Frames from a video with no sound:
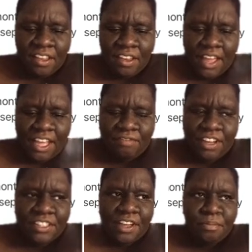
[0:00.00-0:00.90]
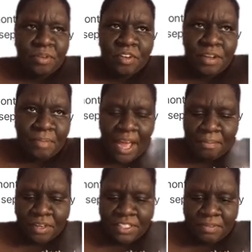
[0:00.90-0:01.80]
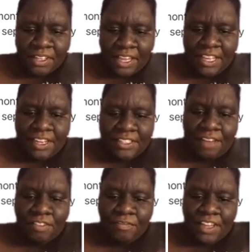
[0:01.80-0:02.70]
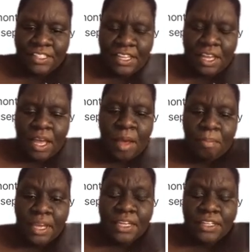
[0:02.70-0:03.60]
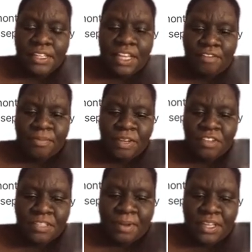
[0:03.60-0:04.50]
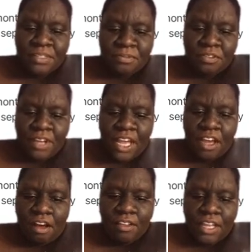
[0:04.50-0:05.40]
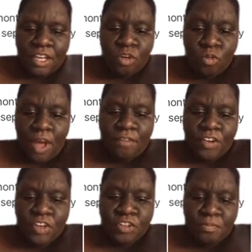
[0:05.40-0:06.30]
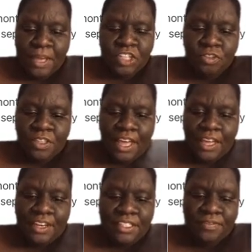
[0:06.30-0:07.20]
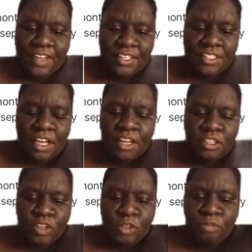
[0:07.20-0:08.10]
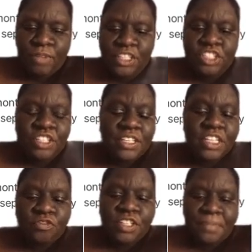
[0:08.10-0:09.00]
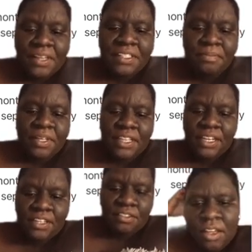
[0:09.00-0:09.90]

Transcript: Like if there's like a broken pipe or something, like he doesn't have to fix it, but he does have to be responsible in calling whoever to make sure that it is fixed. So it's just his responsibility.